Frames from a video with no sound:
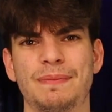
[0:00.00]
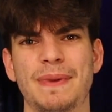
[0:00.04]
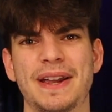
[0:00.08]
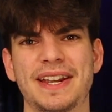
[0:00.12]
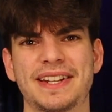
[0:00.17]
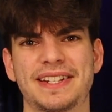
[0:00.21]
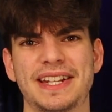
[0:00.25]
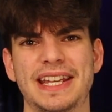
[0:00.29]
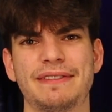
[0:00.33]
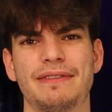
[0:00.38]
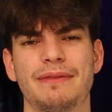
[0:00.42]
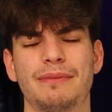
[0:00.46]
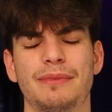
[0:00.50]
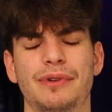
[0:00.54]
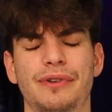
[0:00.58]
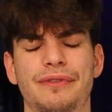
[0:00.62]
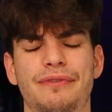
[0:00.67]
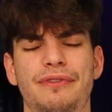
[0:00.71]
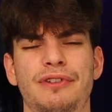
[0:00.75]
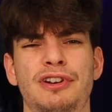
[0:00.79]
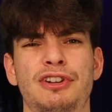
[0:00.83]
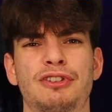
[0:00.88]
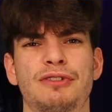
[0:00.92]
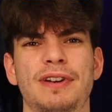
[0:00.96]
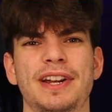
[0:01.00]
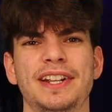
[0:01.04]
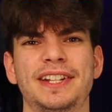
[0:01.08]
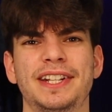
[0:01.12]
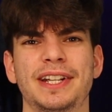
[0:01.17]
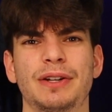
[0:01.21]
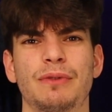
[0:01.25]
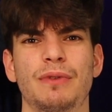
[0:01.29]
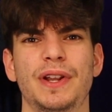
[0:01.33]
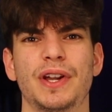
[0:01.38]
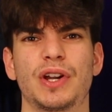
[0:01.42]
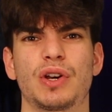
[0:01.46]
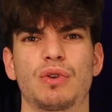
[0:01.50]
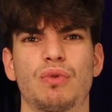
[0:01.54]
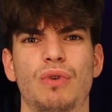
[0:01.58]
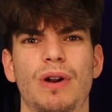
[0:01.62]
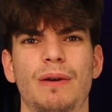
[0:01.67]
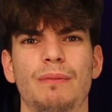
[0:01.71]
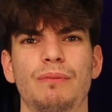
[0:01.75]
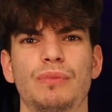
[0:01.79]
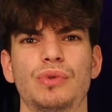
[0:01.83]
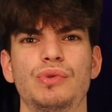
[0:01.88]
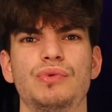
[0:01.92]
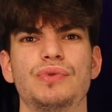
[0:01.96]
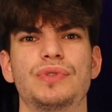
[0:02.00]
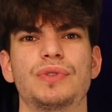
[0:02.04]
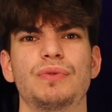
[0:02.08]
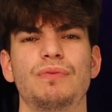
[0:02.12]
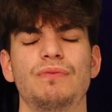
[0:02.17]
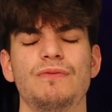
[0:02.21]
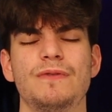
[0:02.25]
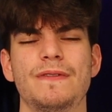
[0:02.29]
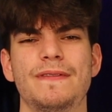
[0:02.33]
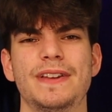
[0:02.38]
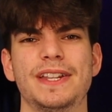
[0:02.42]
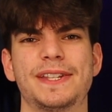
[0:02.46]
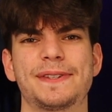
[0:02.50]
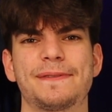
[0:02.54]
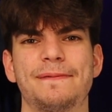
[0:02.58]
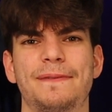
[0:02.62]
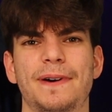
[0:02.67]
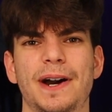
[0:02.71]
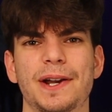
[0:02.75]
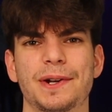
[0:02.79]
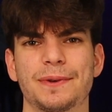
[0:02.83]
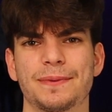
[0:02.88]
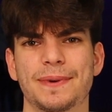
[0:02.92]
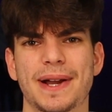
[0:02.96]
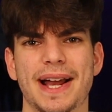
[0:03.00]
makes it even more frustrating when it crumbles with its final